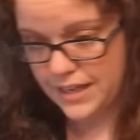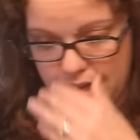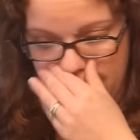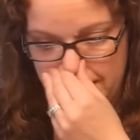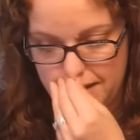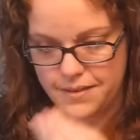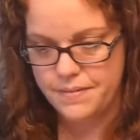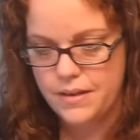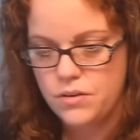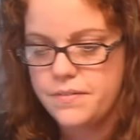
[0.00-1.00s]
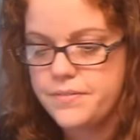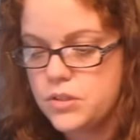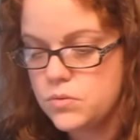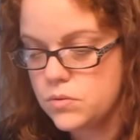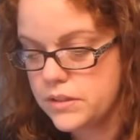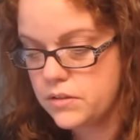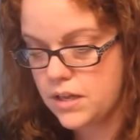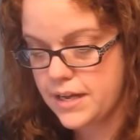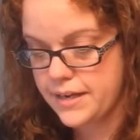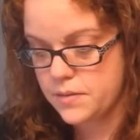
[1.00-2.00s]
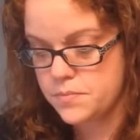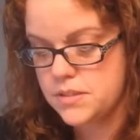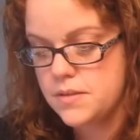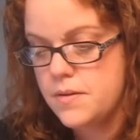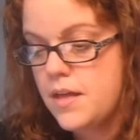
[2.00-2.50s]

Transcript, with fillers: I found a few little items